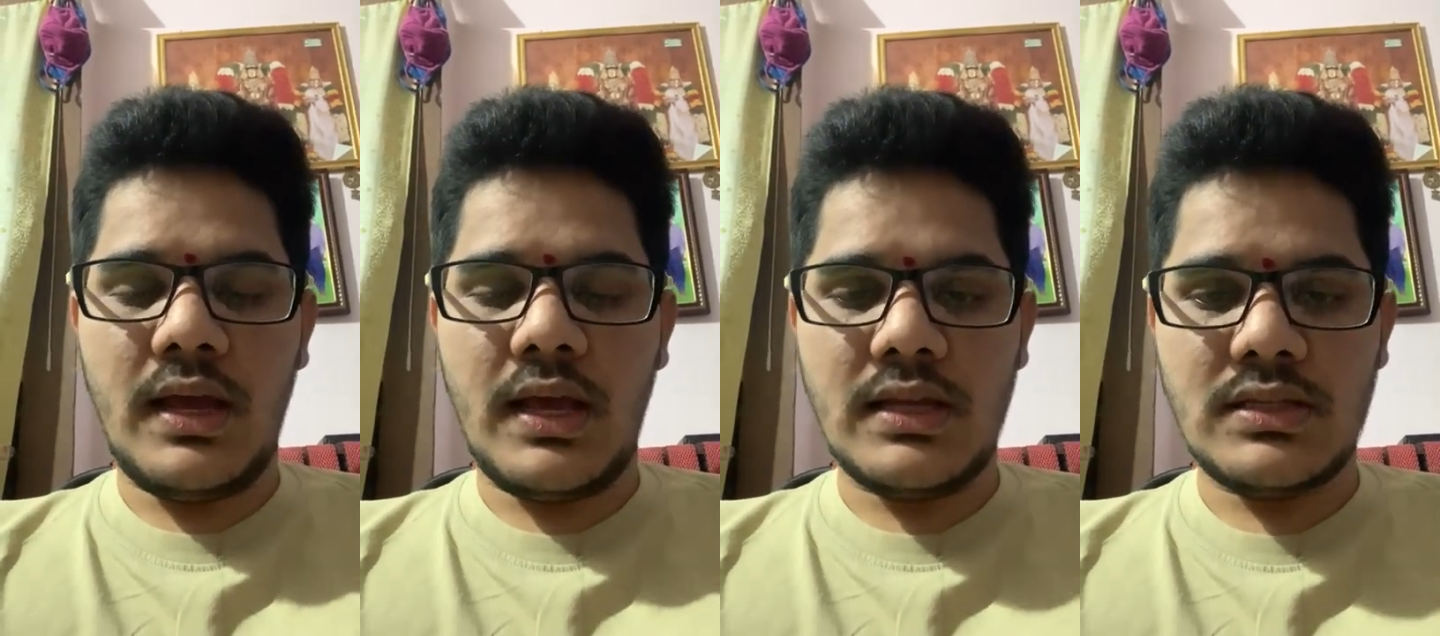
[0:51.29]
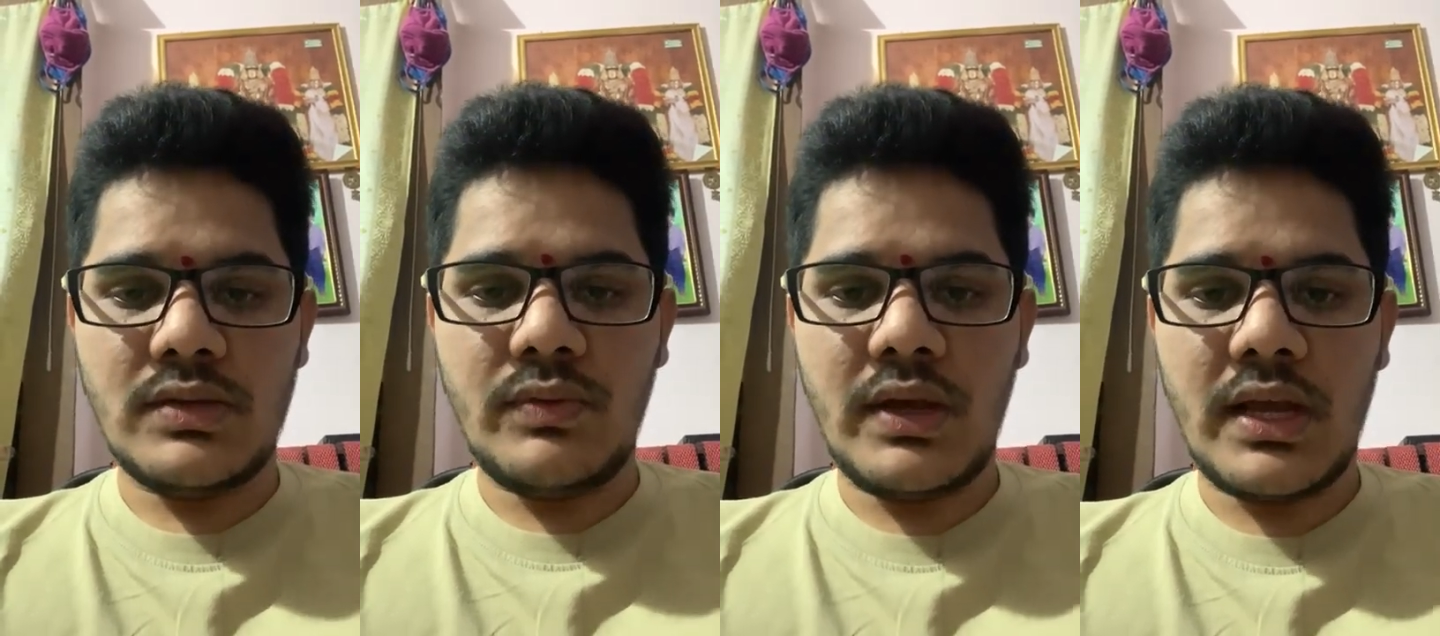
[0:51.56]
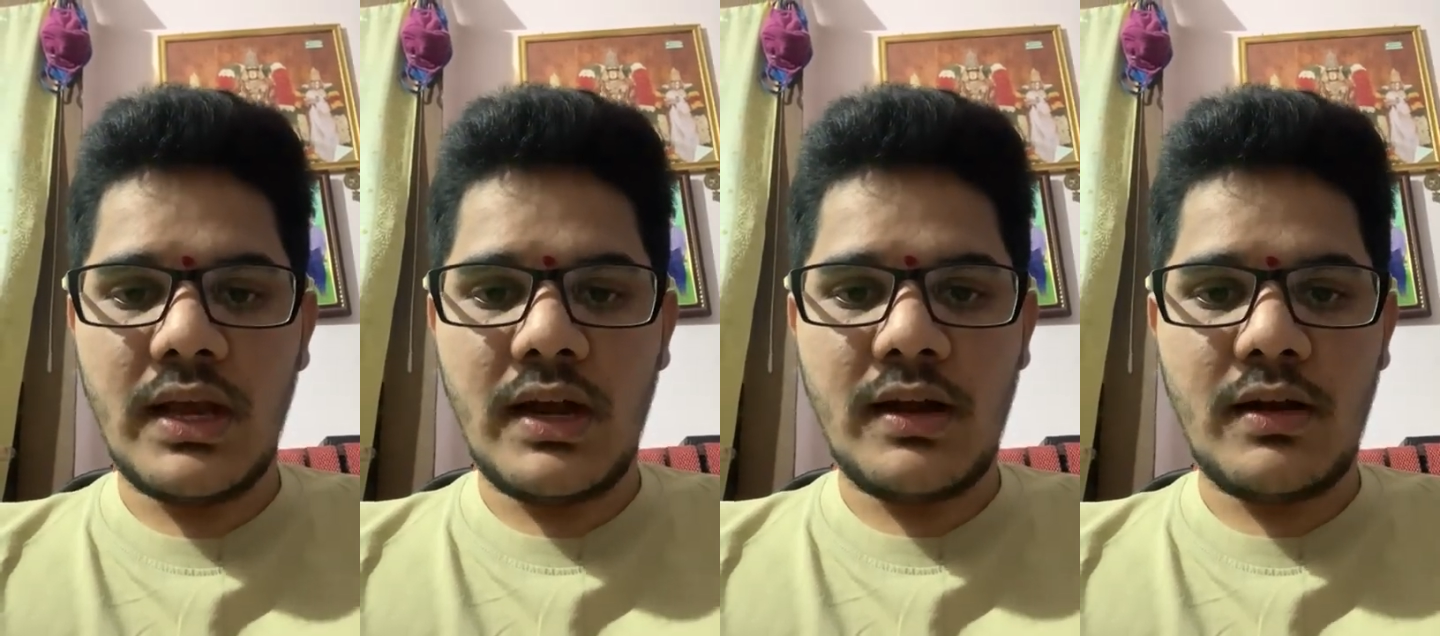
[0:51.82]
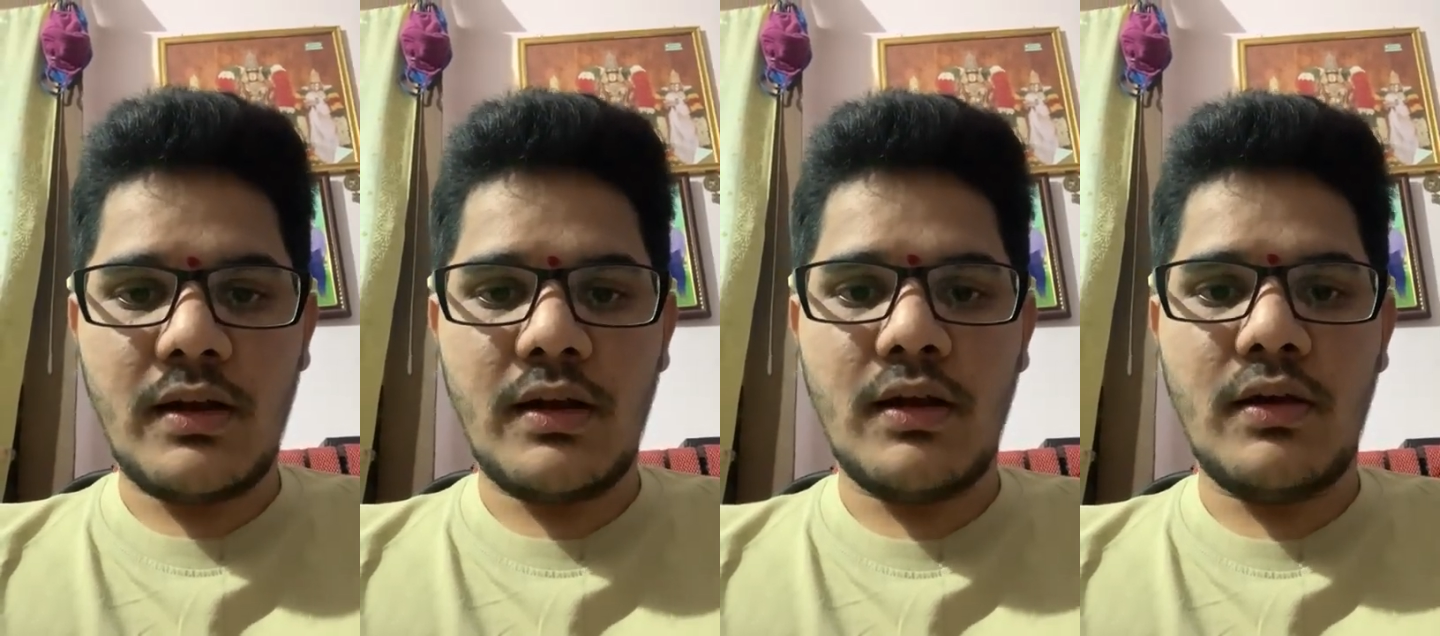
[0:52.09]
achieve a
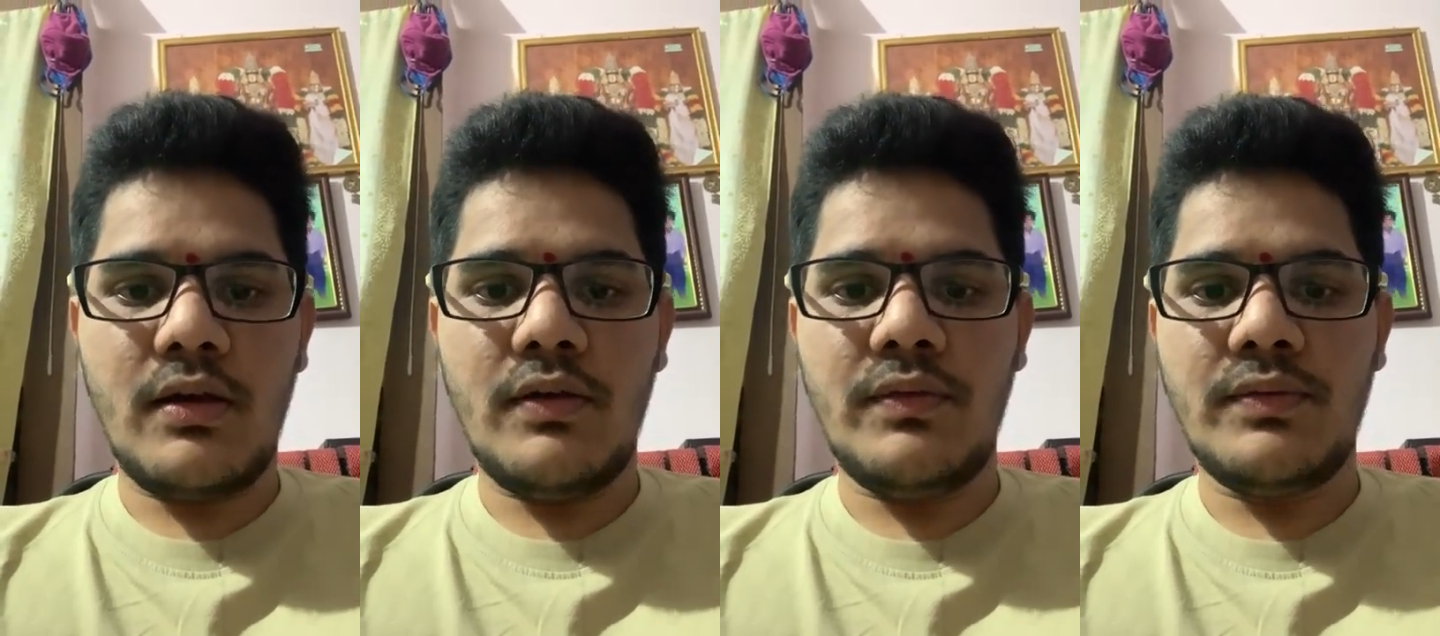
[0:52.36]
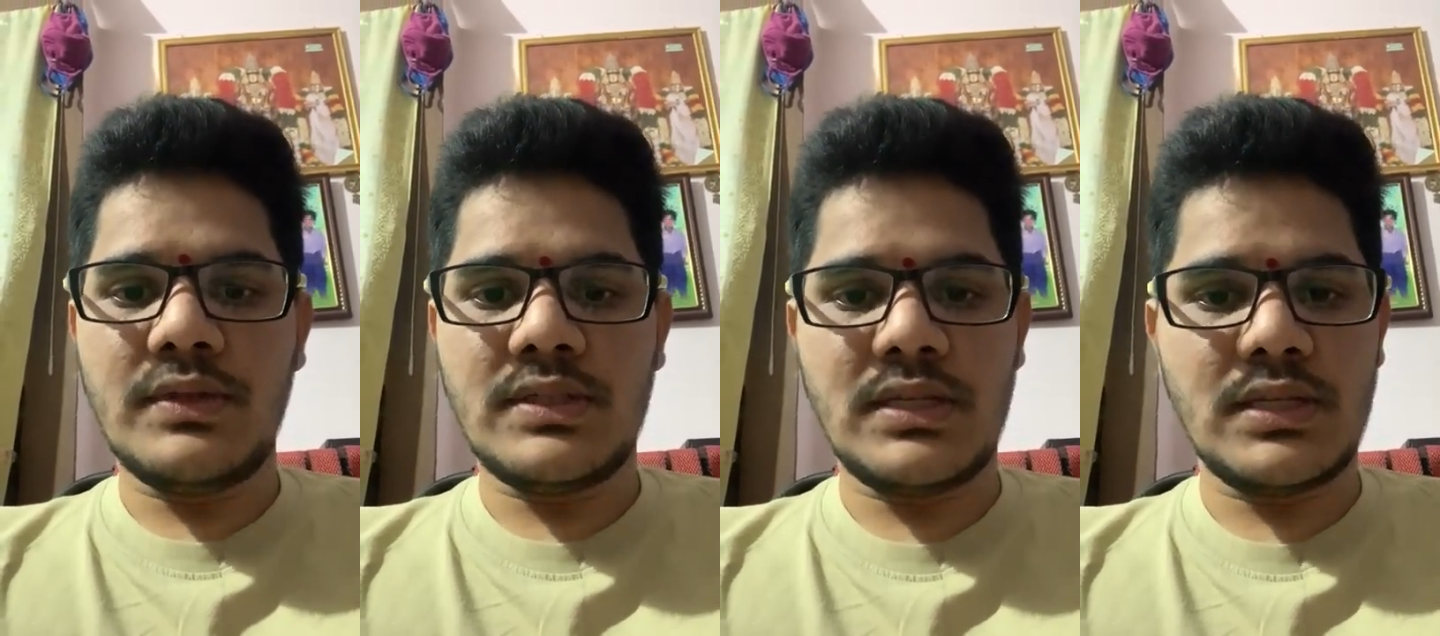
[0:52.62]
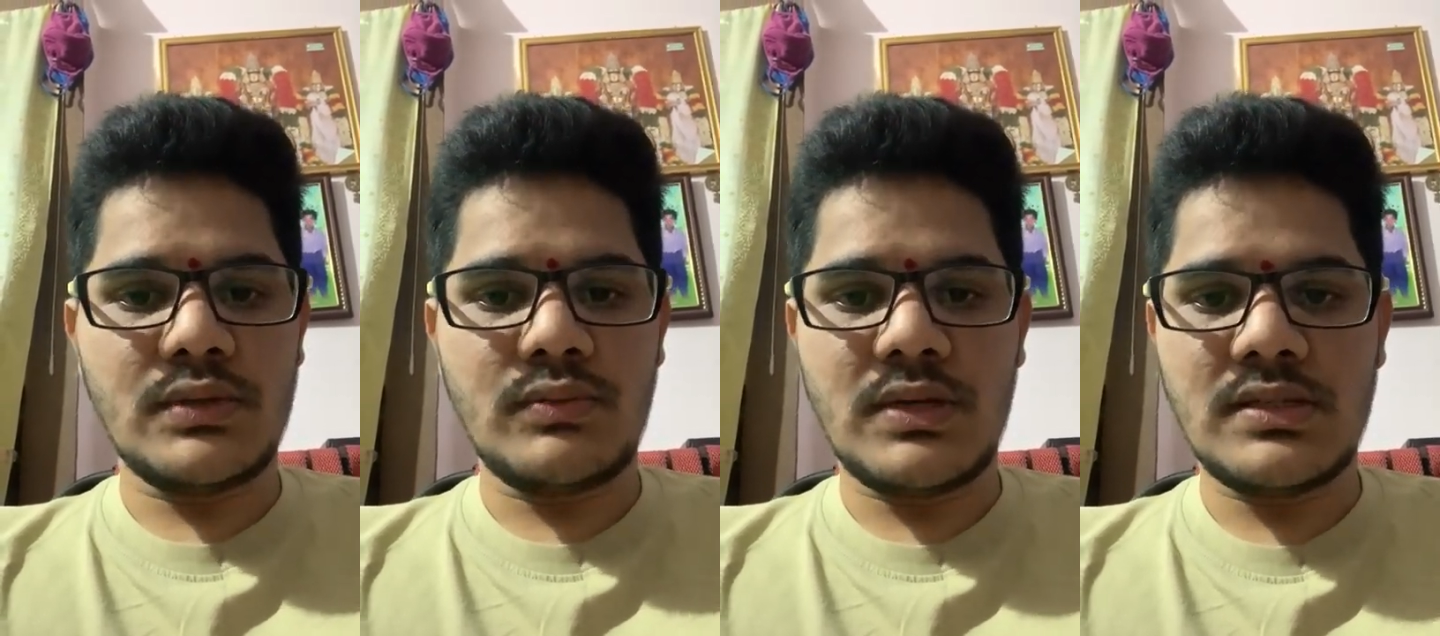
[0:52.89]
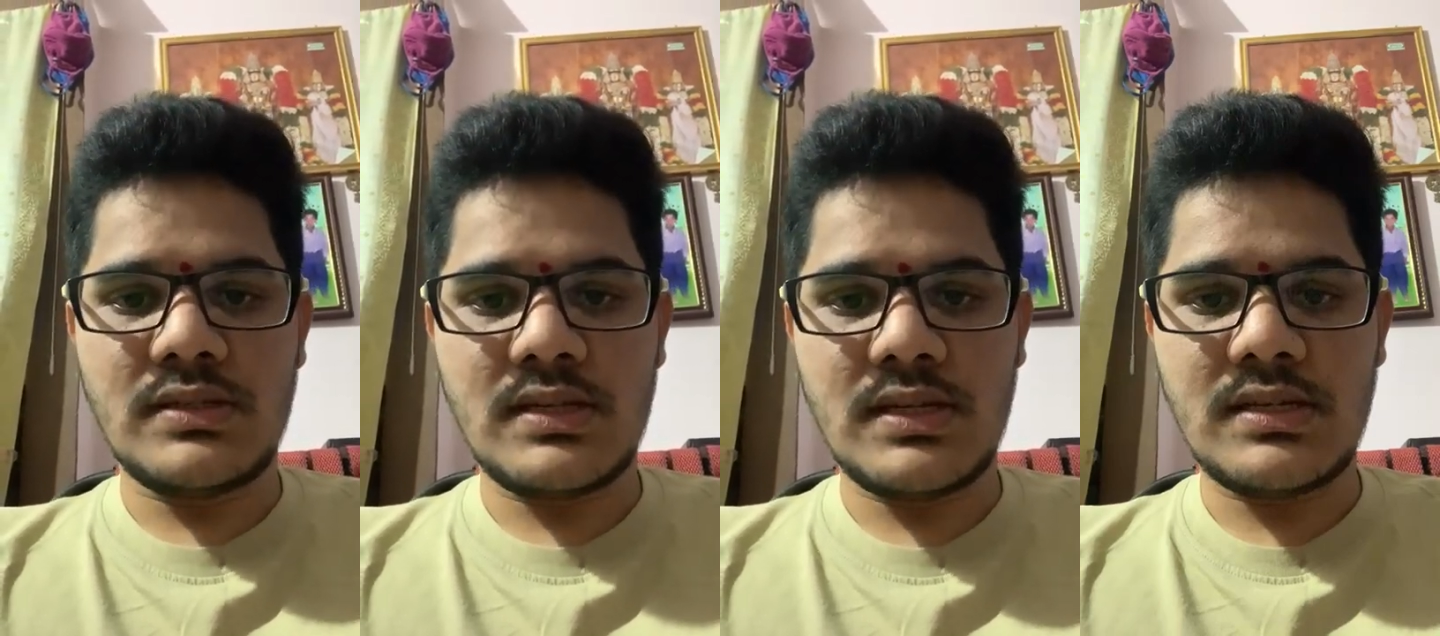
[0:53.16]
GATE rank of
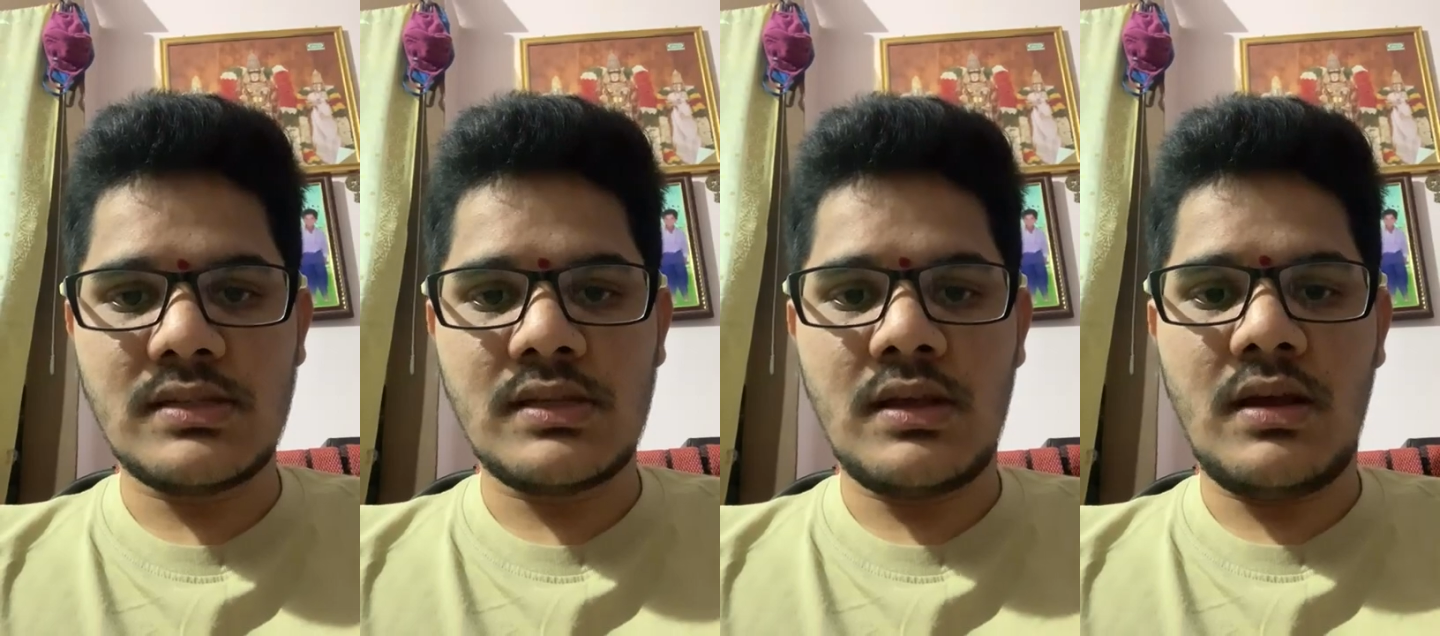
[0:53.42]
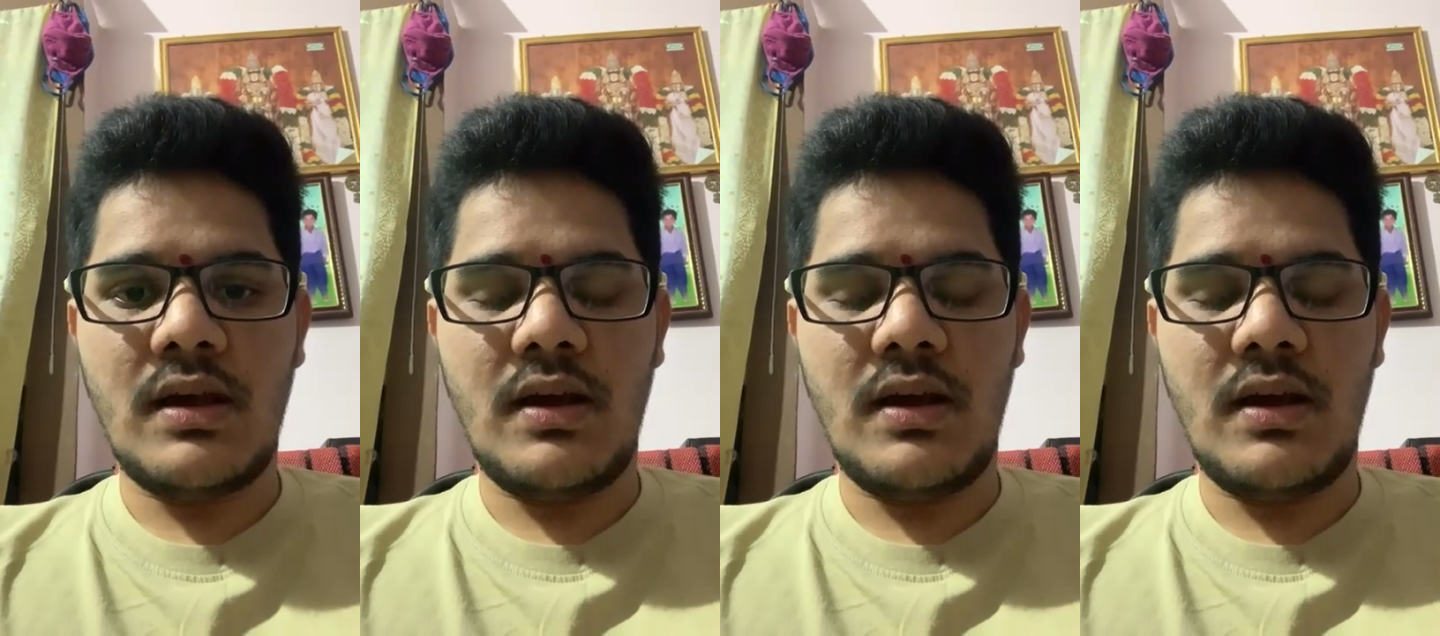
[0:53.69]
616.